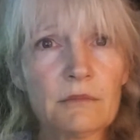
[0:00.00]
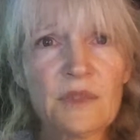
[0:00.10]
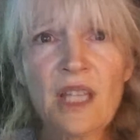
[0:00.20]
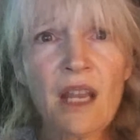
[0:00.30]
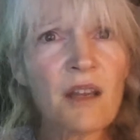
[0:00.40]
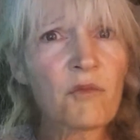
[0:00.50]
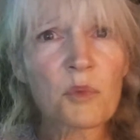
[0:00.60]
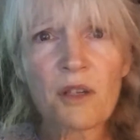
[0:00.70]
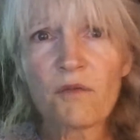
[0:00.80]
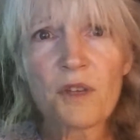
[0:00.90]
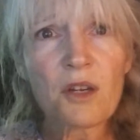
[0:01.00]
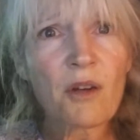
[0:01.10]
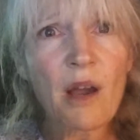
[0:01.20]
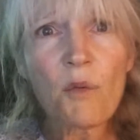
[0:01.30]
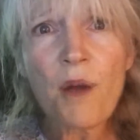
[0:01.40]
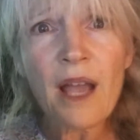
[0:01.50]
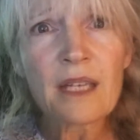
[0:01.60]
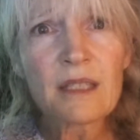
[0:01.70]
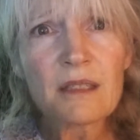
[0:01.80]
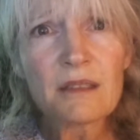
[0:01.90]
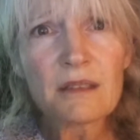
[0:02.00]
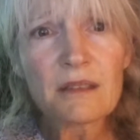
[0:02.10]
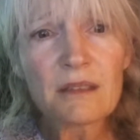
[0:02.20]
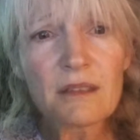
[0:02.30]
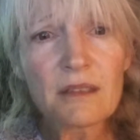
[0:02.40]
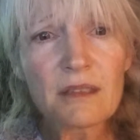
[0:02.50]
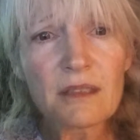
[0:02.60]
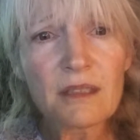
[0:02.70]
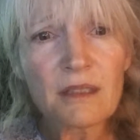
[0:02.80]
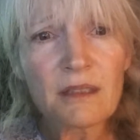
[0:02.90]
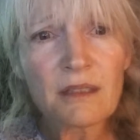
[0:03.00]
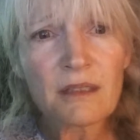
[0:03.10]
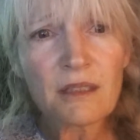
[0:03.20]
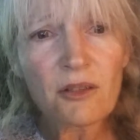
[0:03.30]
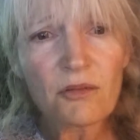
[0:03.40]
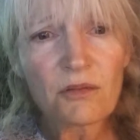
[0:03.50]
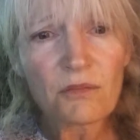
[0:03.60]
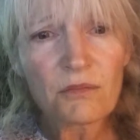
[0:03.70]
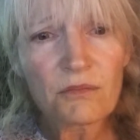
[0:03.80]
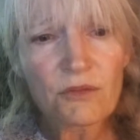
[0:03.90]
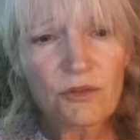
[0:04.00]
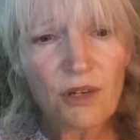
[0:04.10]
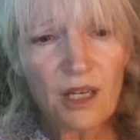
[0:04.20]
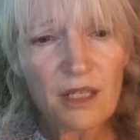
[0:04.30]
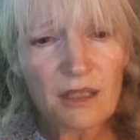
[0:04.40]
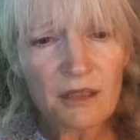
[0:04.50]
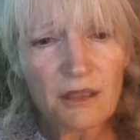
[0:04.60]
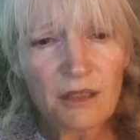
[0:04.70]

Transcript: None of them could figure out why he didn't hear the train.